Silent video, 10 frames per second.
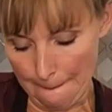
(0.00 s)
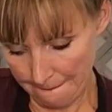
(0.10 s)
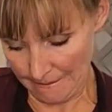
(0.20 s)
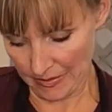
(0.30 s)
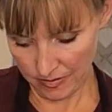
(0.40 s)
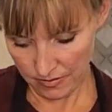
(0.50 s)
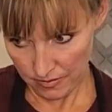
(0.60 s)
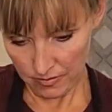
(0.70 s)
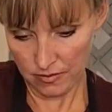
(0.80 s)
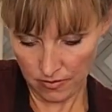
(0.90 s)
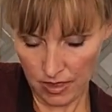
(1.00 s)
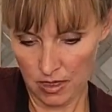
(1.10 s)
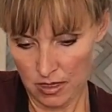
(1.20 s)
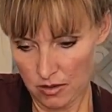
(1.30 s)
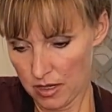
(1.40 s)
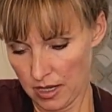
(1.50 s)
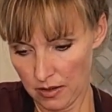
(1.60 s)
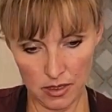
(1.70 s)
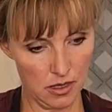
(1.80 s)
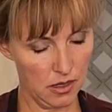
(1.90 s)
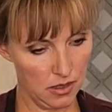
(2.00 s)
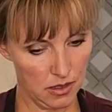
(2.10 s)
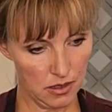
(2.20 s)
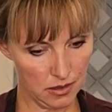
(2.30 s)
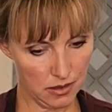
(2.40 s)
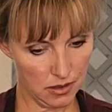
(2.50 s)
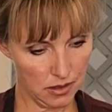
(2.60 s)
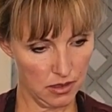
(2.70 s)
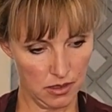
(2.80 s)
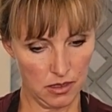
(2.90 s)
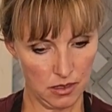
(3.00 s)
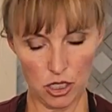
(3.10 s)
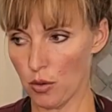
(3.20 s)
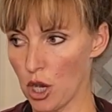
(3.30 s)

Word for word: me because every Thanksgiving when we would go up to see my grandma,